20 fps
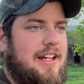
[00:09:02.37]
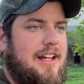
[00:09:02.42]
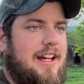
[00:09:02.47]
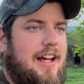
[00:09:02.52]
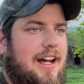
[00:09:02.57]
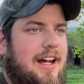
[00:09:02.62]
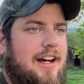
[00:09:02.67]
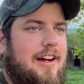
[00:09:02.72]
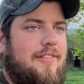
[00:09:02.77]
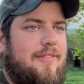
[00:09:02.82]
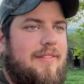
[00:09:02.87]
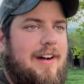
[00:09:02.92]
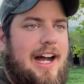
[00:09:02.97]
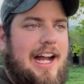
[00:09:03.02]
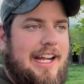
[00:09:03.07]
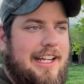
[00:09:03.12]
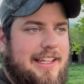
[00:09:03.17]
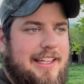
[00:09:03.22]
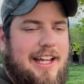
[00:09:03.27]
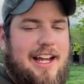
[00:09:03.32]

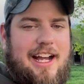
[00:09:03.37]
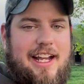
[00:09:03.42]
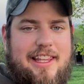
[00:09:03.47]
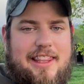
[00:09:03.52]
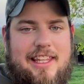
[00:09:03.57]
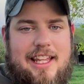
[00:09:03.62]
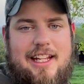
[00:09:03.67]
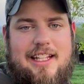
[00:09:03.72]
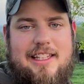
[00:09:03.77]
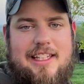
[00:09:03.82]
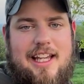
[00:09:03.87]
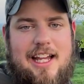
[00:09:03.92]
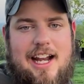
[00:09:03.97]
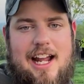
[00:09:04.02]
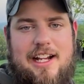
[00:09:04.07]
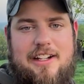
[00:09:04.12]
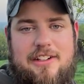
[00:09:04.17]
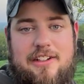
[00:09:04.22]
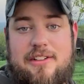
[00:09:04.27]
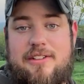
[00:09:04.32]
I
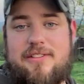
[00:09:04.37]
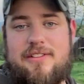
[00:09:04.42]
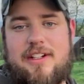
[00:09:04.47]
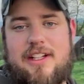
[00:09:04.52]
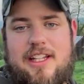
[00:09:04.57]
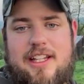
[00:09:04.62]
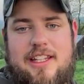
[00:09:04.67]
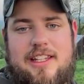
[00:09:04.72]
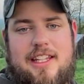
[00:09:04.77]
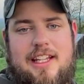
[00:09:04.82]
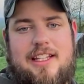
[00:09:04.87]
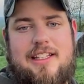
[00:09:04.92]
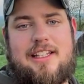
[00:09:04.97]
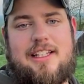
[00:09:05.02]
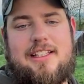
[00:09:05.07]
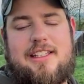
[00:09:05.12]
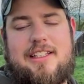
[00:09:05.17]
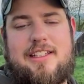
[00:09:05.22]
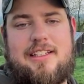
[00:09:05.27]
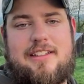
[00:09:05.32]
do really think
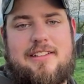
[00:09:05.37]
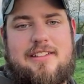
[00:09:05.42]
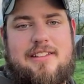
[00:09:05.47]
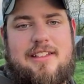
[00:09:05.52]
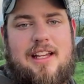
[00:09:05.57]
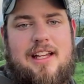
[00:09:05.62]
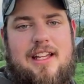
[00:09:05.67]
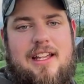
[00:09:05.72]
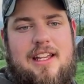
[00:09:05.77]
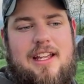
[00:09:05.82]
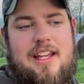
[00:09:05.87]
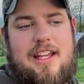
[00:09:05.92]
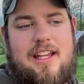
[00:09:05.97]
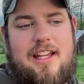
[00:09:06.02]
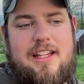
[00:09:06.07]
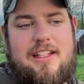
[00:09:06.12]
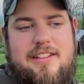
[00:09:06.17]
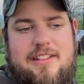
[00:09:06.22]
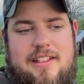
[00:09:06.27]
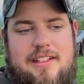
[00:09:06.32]
that these
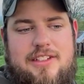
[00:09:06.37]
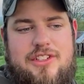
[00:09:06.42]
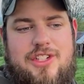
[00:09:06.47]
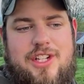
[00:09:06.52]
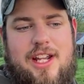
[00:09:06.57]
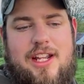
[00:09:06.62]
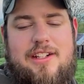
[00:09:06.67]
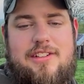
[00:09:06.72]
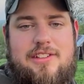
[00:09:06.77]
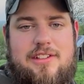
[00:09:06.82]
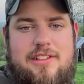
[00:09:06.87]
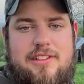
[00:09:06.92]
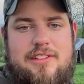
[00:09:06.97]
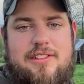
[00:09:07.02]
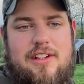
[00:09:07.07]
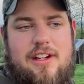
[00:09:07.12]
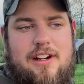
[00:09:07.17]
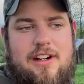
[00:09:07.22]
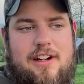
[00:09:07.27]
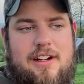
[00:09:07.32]

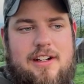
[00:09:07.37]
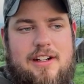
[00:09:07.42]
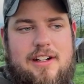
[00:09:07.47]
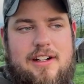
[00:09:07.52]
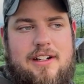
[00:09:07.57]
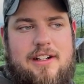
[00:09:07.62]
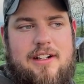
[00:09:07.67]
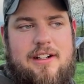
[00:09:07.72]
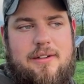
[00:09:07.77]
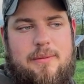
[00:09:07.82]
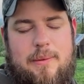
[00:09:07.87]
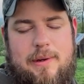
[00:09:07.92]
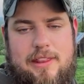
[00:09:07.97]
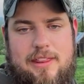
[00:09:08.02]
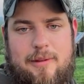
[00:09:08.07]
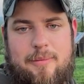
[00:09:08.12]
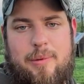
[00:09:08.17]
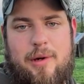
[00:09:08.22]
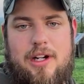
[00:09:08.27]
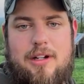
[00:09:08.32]
changes are
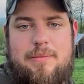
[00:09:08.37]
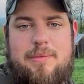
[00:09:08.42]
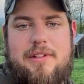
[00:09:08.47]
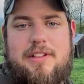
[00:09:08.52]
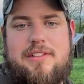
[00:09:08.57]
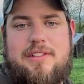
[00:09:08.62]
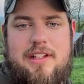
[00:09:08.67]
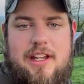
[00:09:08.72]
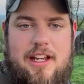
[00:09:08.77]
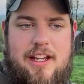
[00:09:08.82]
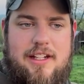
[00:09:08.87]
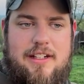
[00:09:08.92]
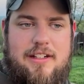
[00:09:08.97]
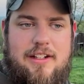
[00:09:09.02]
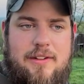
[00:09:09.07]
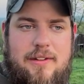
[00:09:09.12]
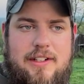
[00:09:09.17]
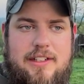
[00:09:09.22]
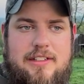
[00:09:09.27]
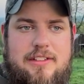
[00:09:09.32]
with a purpose and
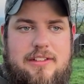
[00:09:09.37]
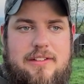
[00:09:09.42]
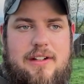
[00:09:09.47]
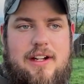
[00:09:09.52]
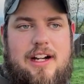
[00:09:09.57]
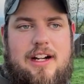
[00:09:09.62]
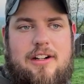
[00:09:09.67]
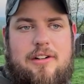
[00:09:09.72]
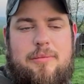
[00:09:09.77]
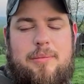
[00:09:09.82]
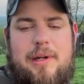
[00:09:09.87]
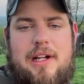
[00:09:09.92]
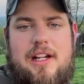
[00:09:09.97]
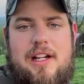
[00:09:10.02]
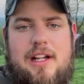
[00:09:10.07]
going to help